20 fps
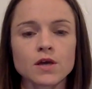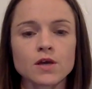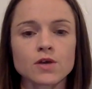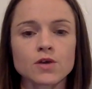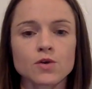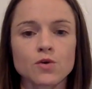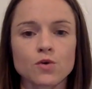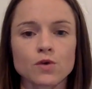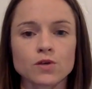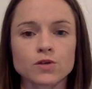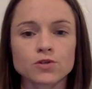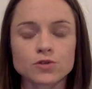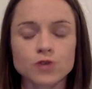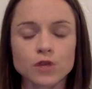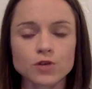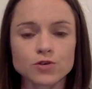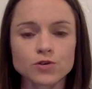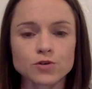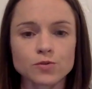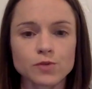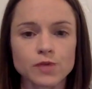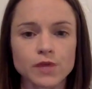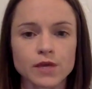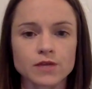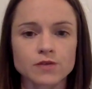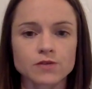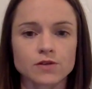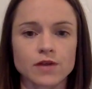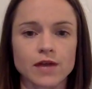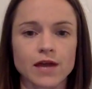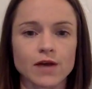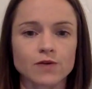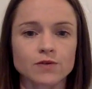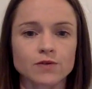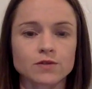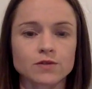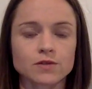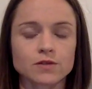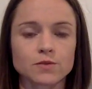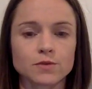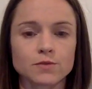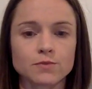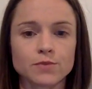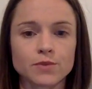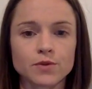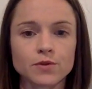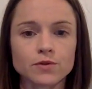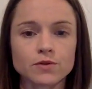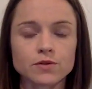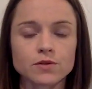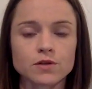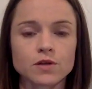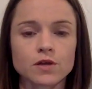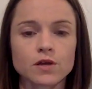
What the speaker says: Your structural plans on how it's going to be built.